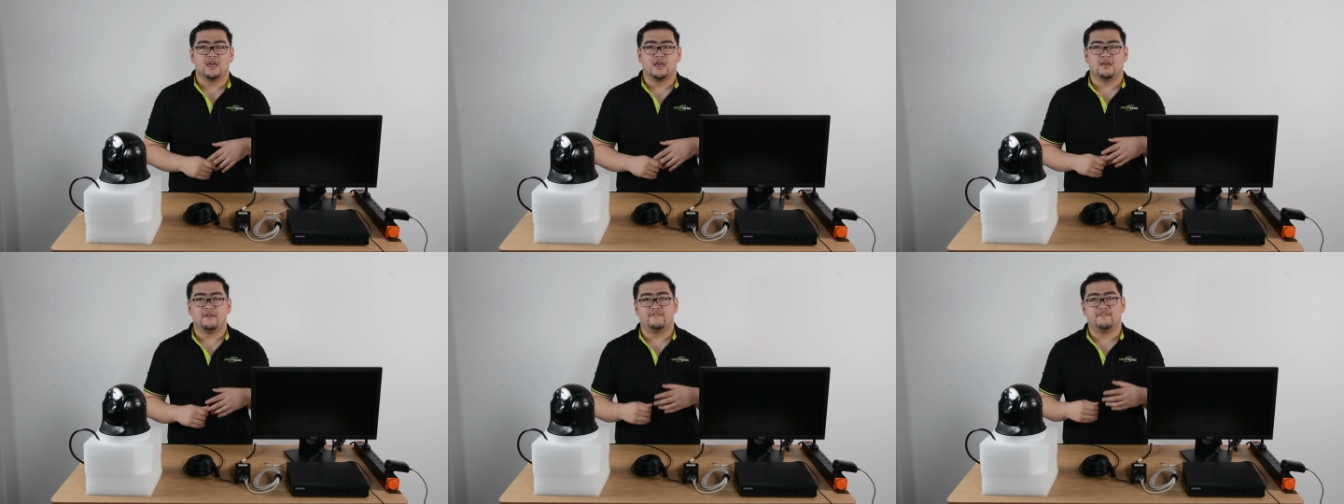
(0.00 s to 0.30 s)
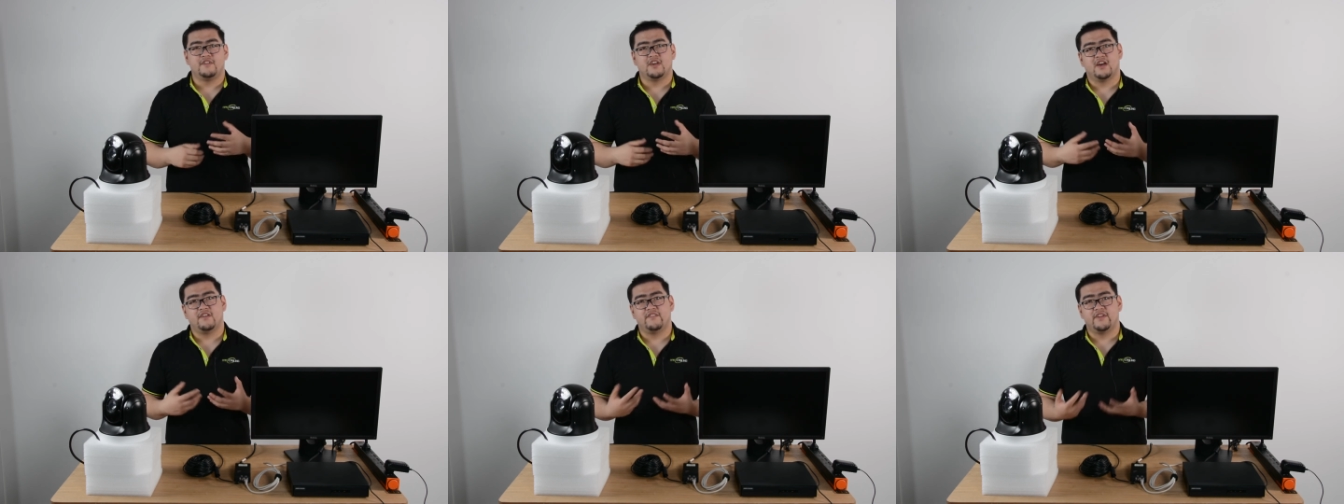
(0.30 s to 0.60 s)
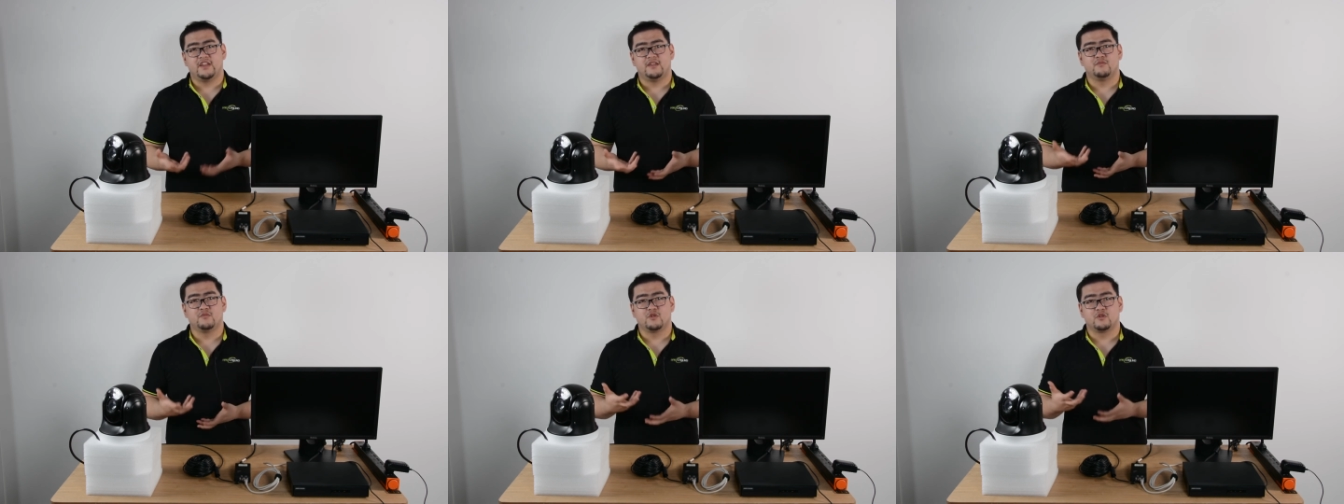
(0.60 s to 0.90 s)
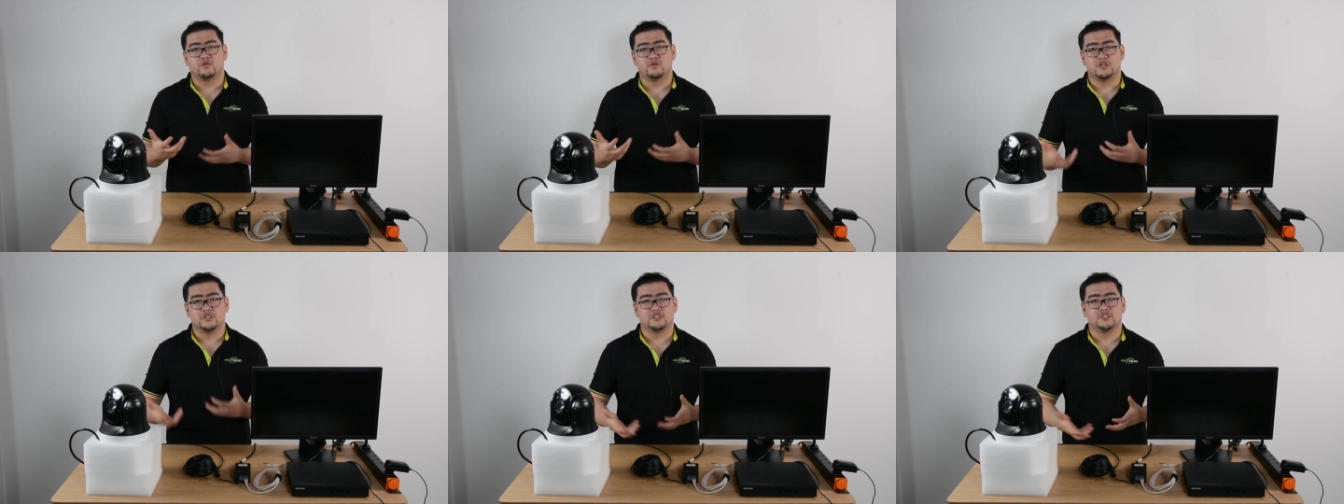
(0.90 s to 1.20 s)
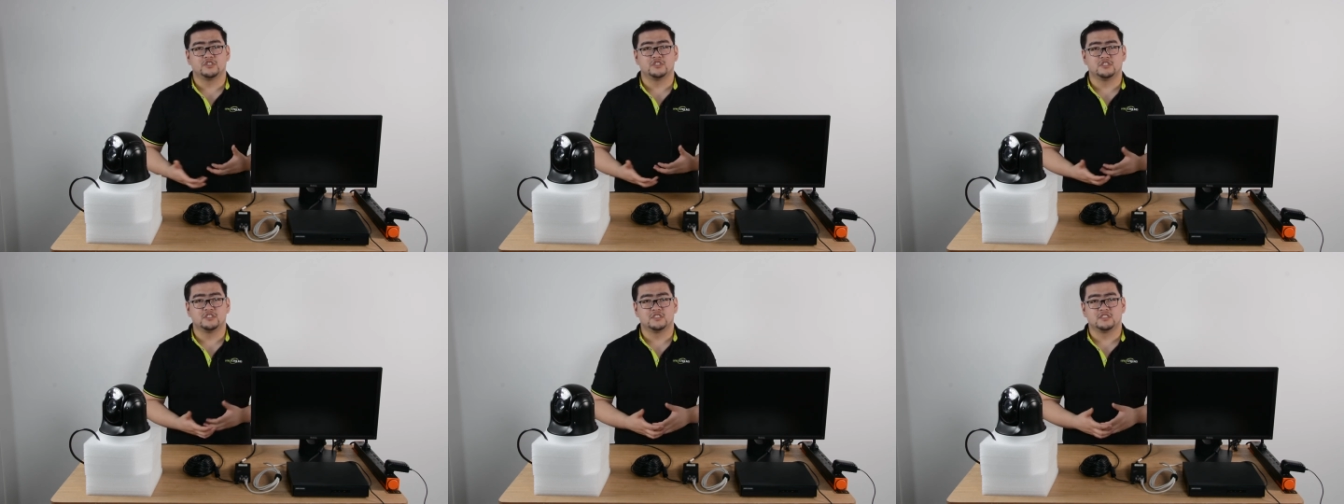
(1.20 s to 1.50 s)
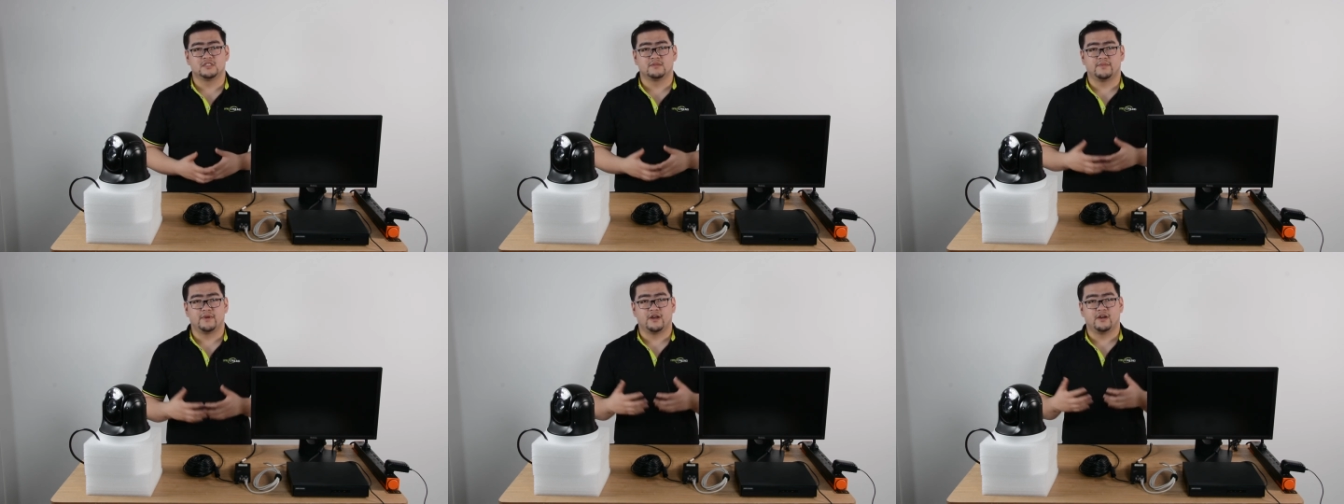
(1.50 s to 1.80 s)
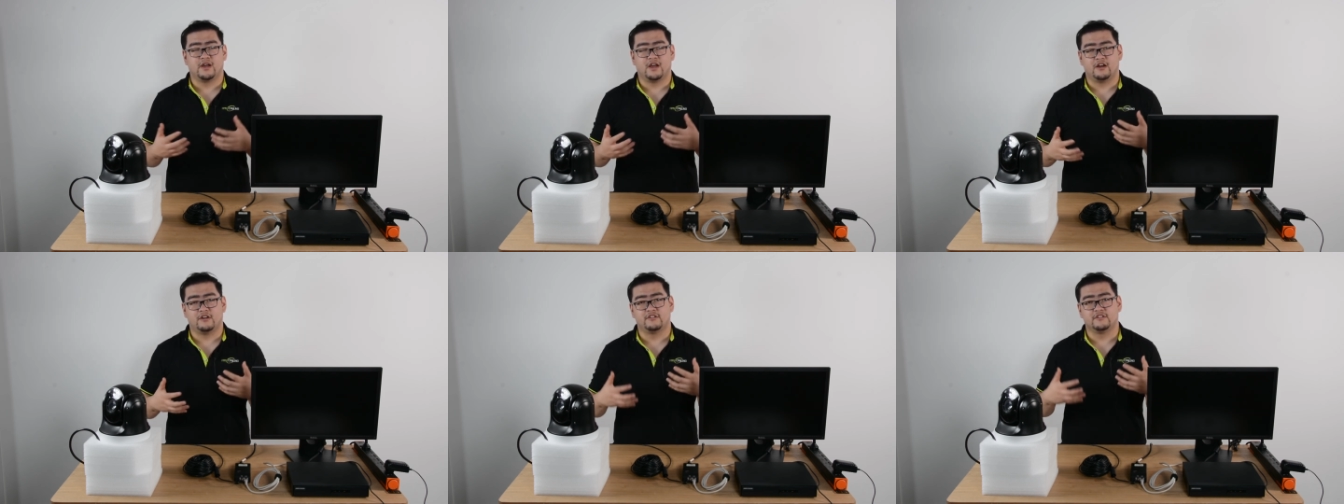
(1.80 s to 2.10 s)
If you have any more questions
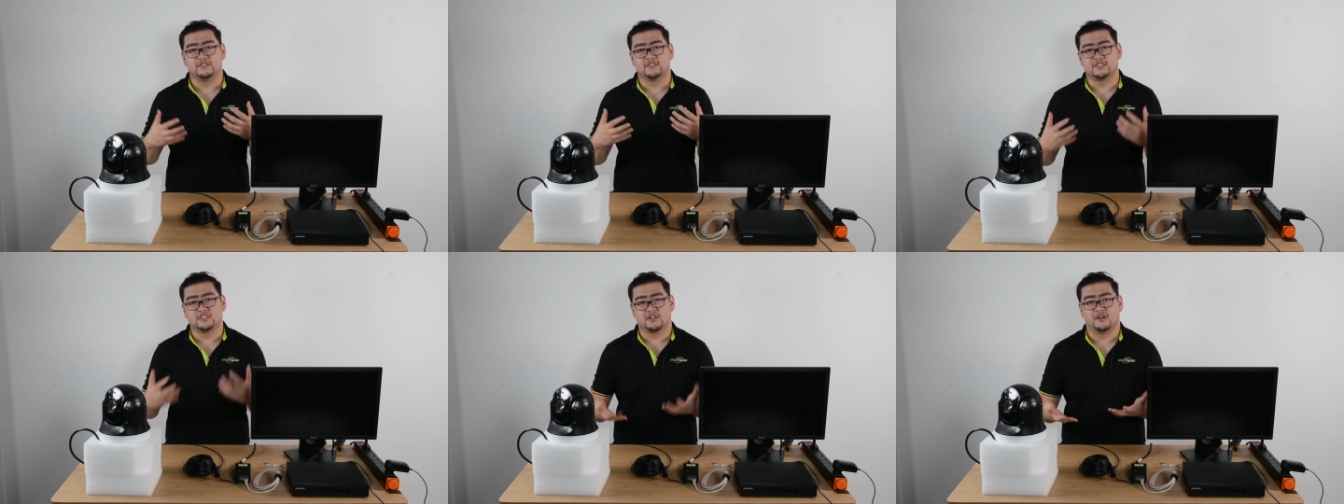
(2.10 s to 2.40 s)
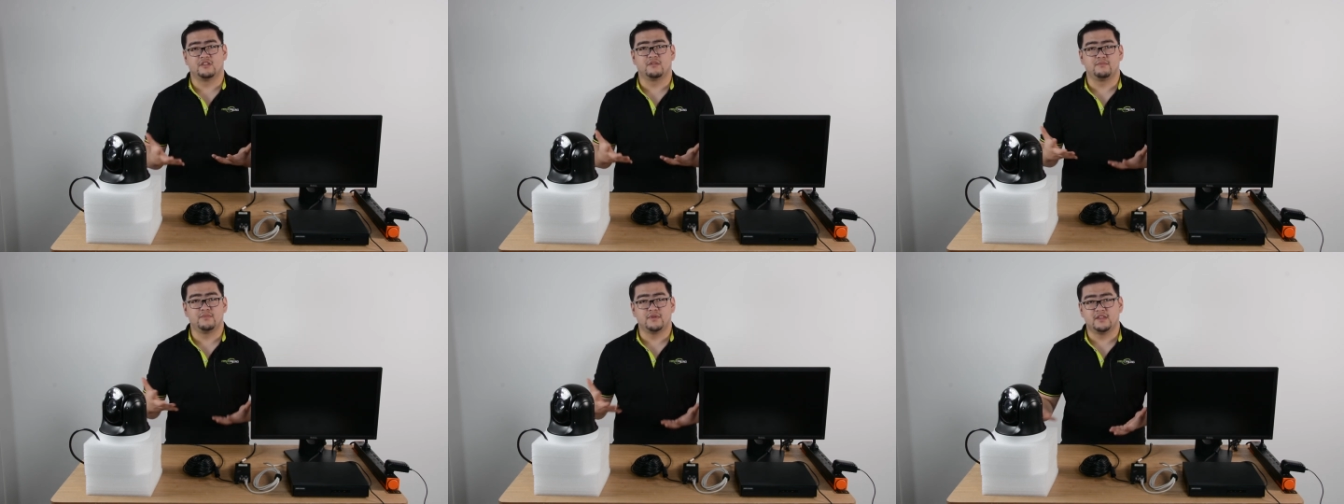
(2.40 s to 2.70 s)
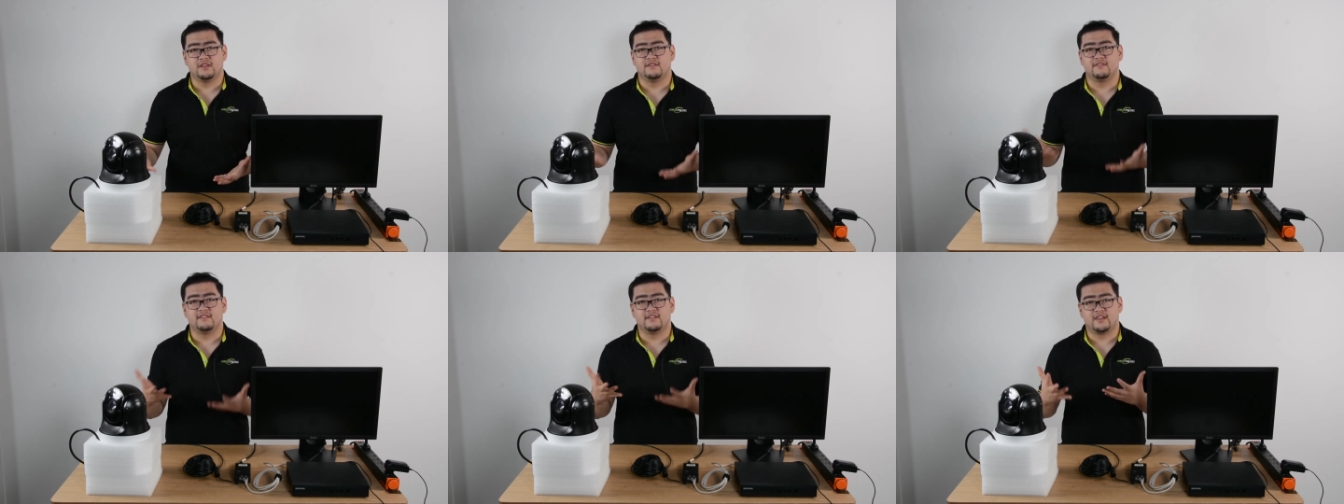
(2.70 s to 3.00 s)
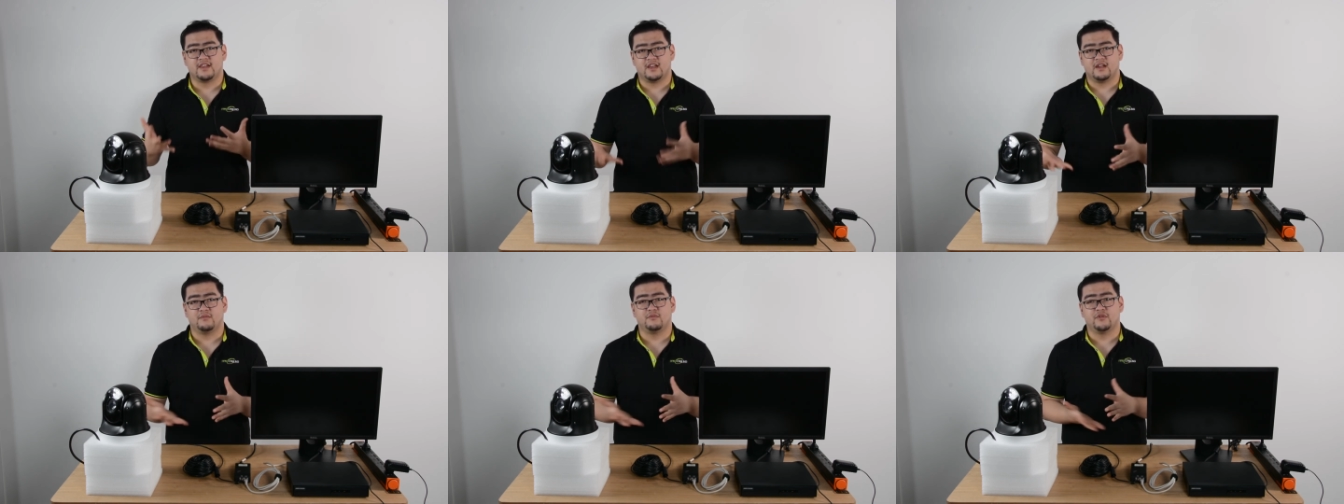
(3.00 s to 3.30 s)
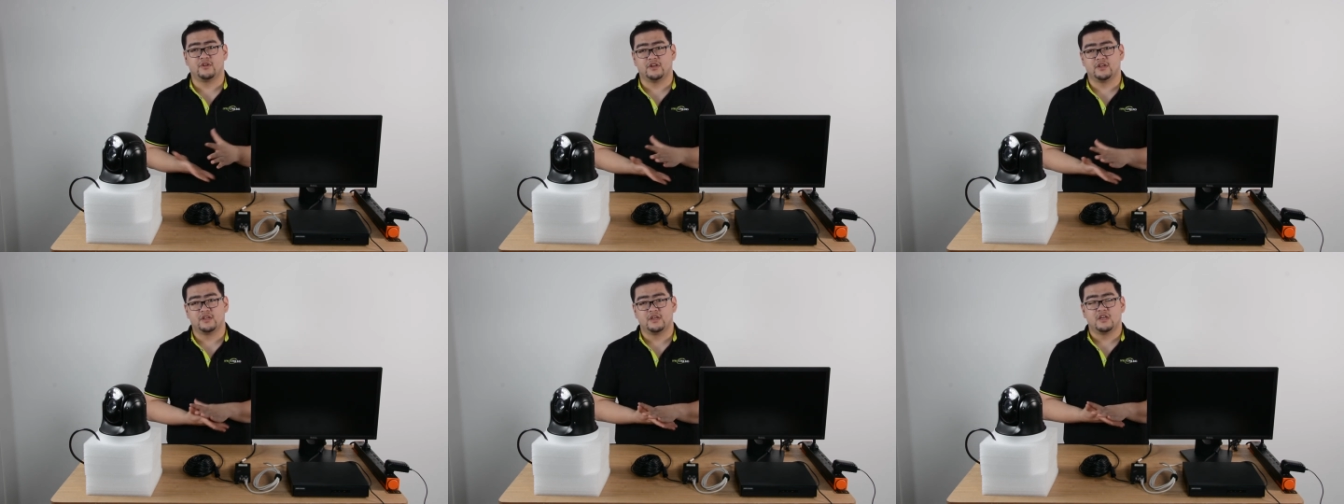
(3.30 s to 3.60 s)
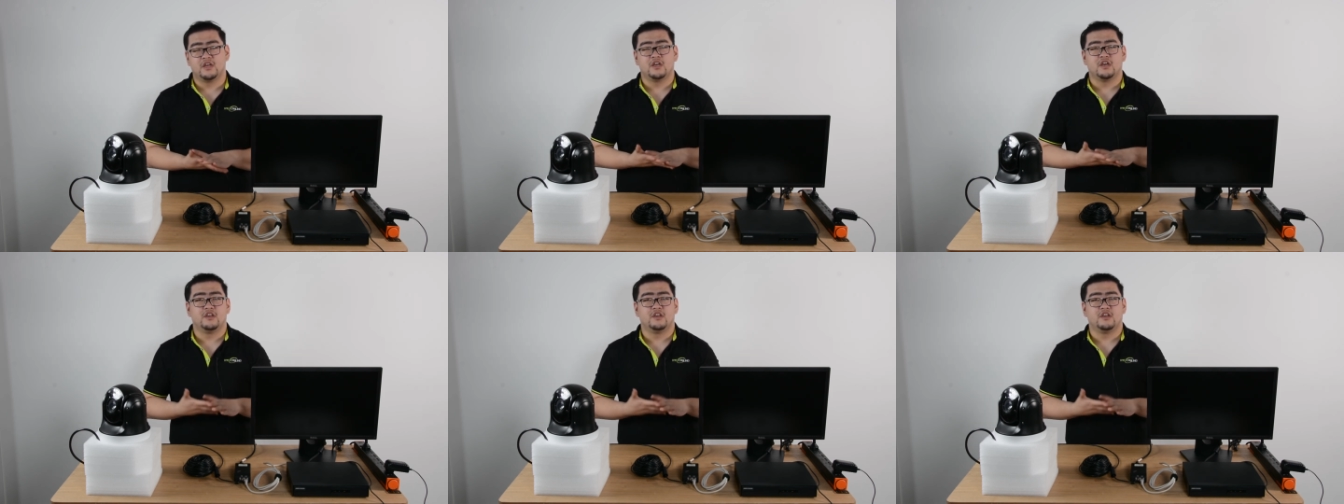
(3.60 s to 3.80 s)
about how to install the PTZ camera,